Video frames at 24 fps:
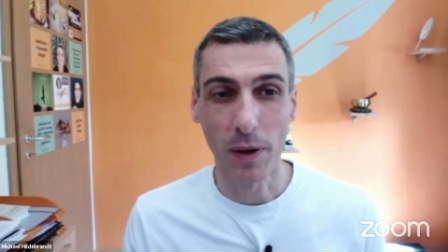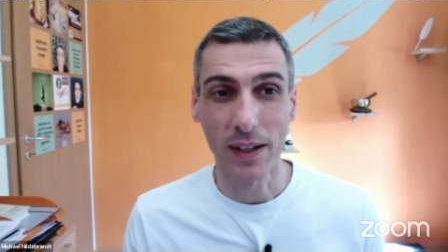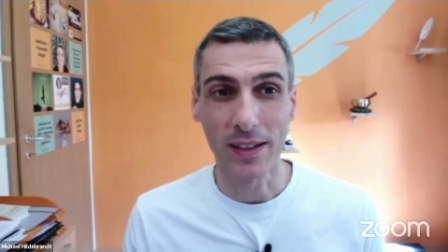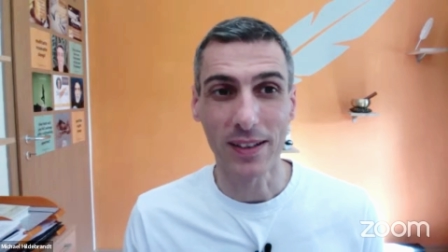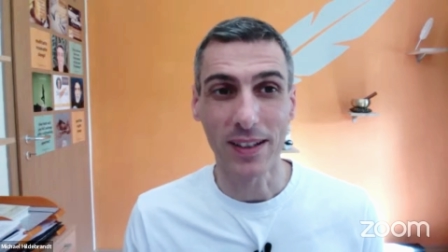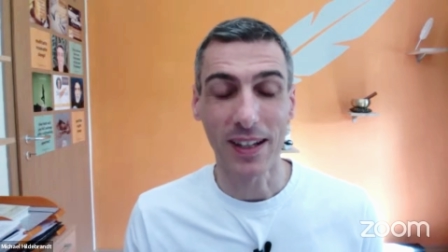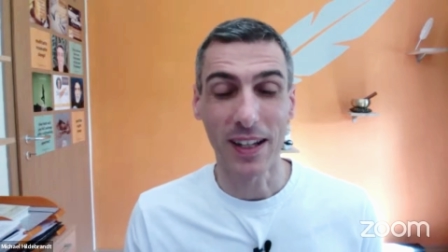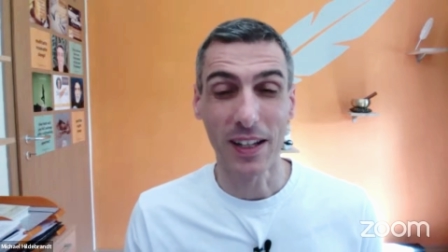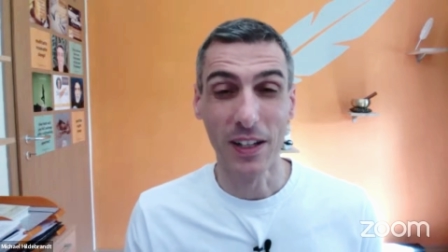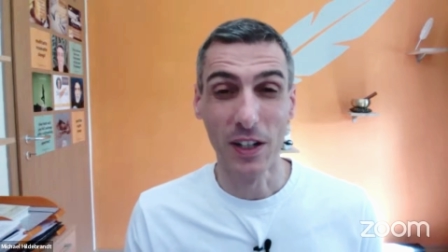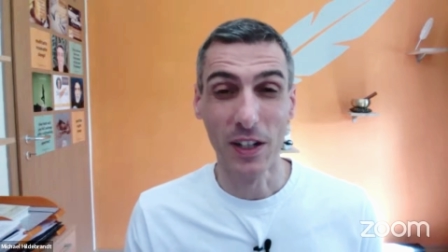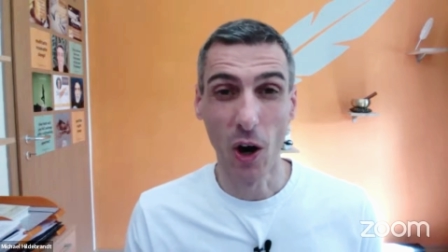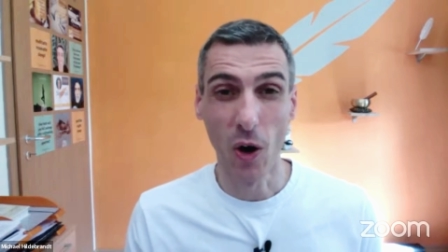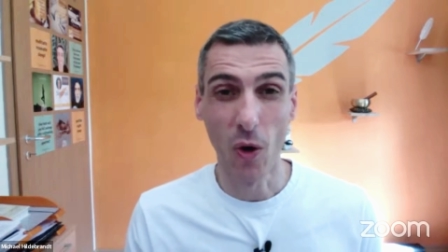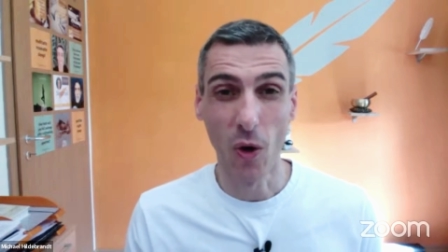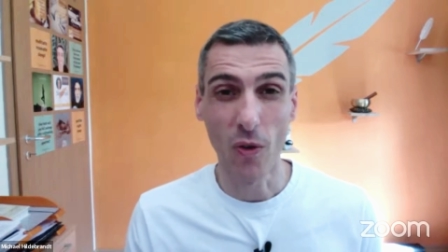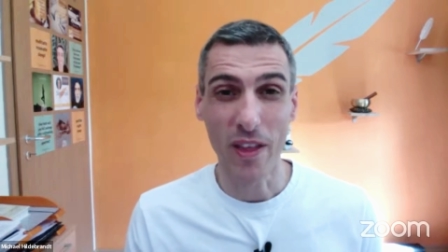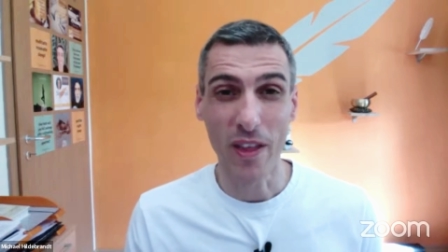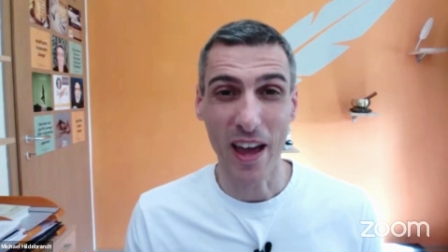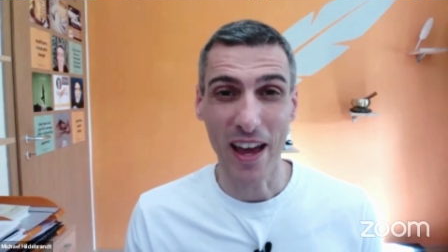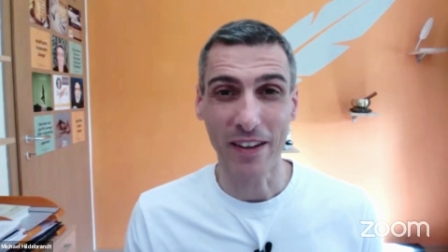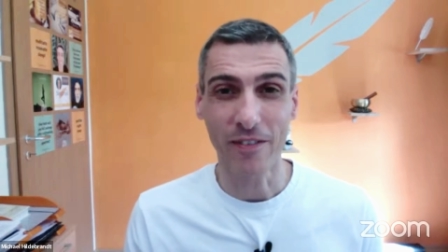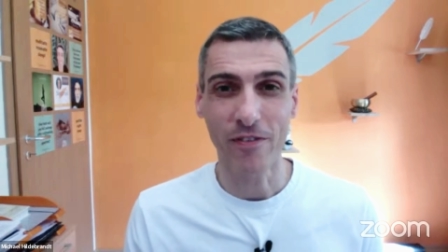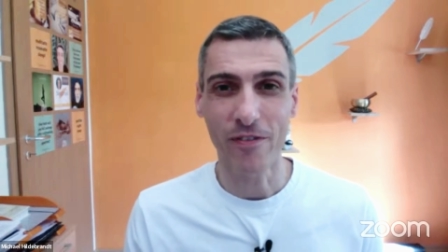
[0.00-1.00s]
but
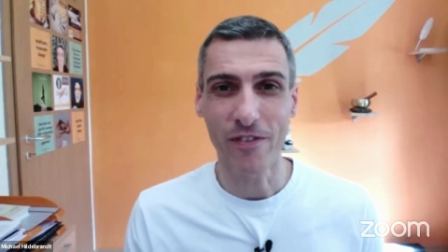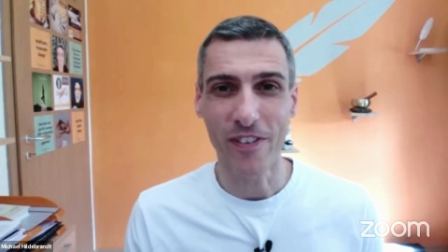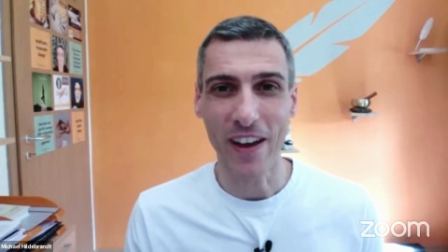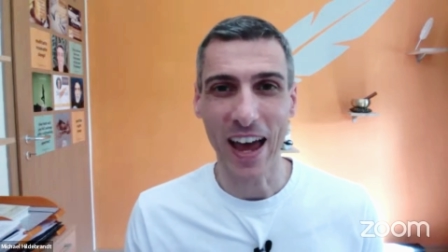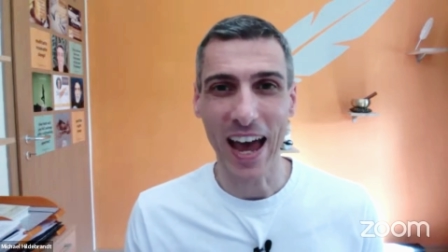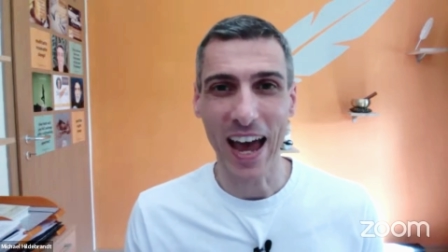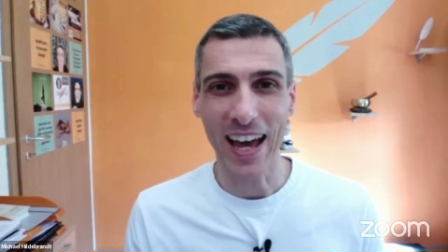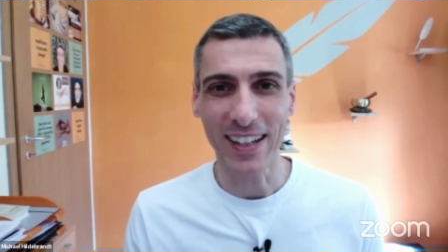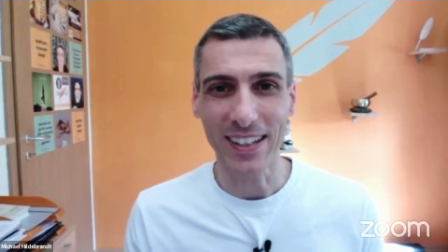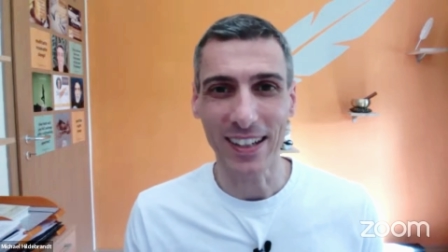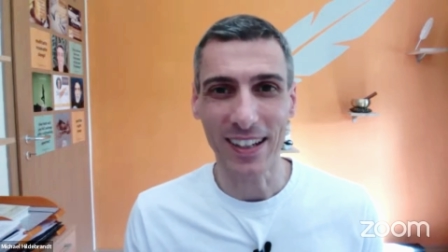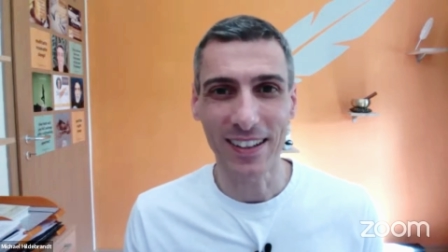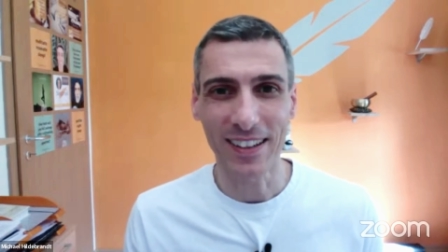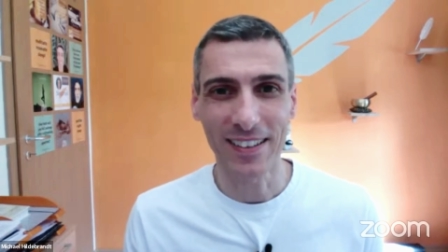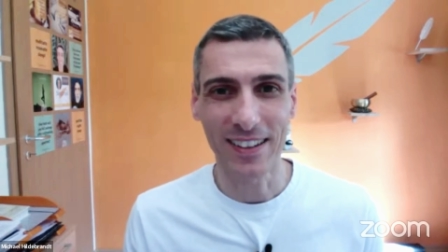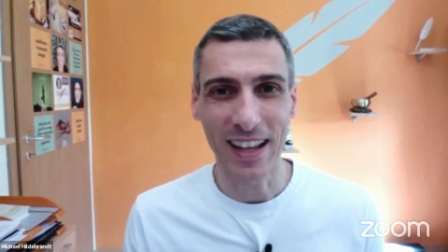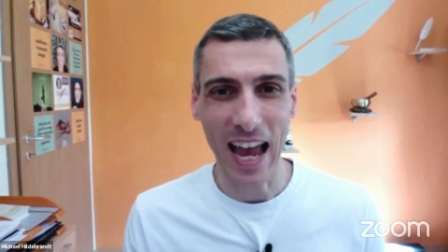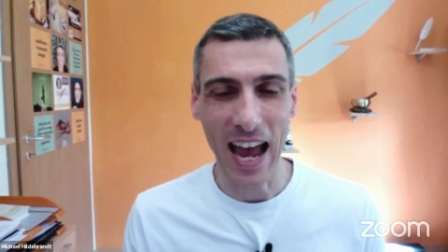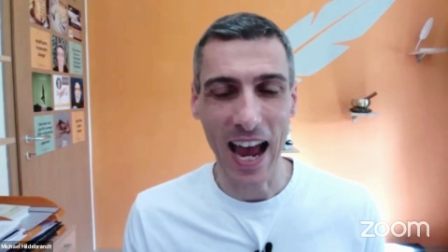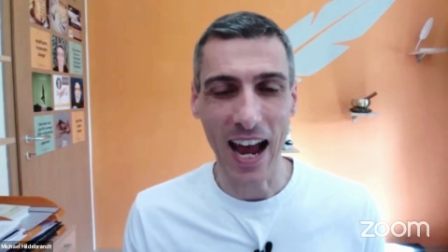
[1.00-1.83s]
know that fat is